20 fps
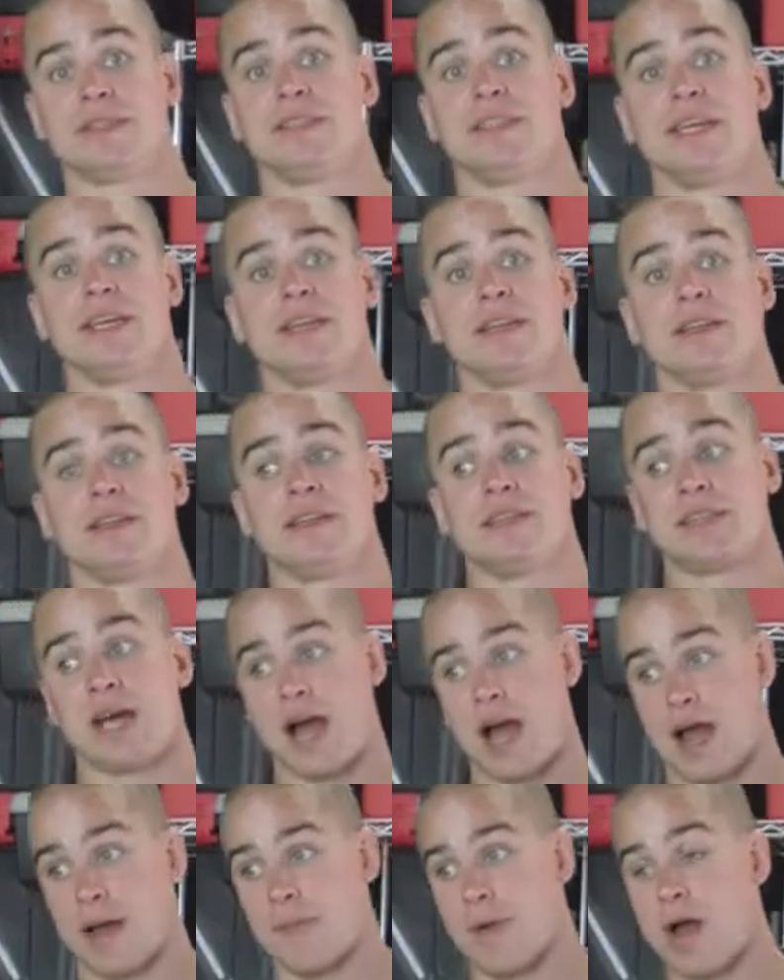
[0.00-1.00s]
to take the
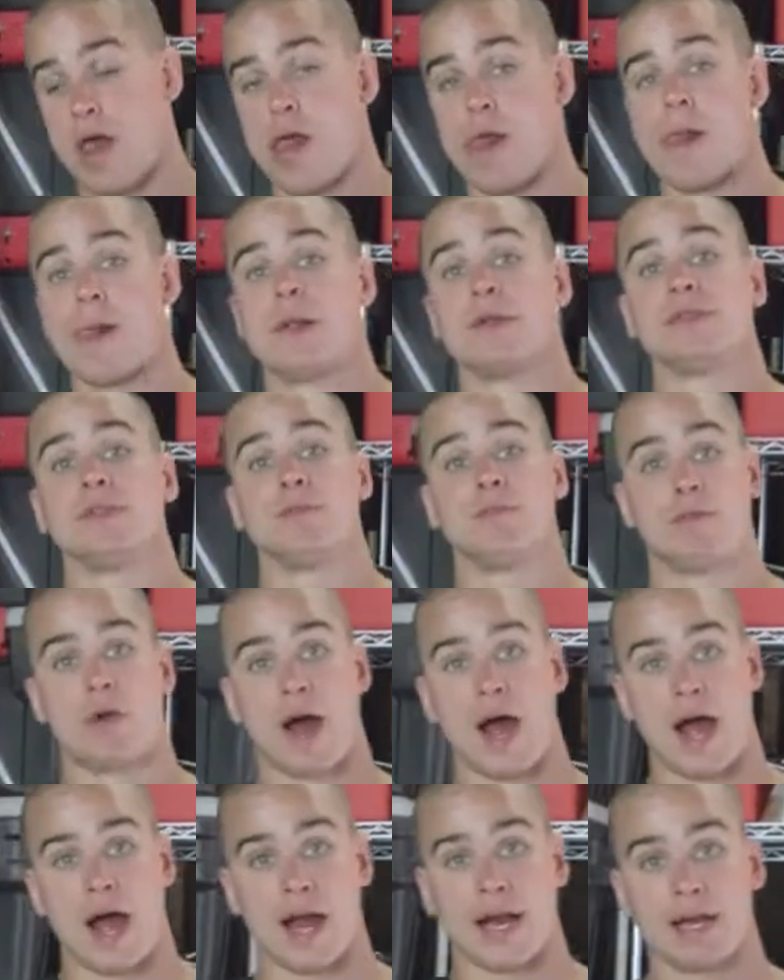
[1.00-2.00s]
time to
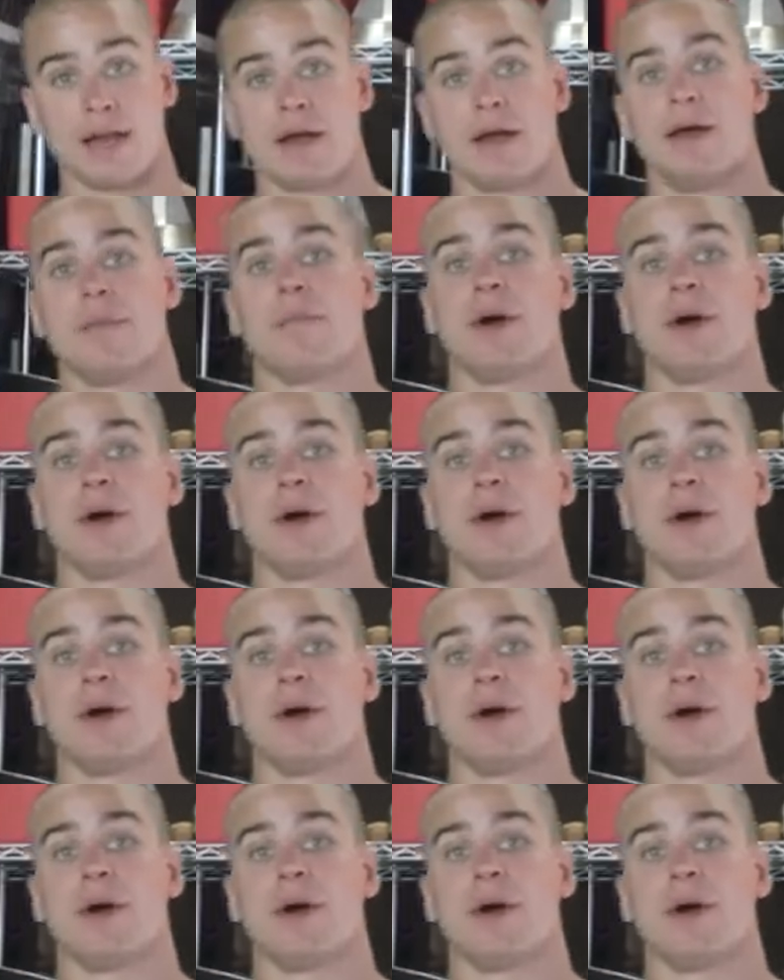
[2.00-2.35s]
brine,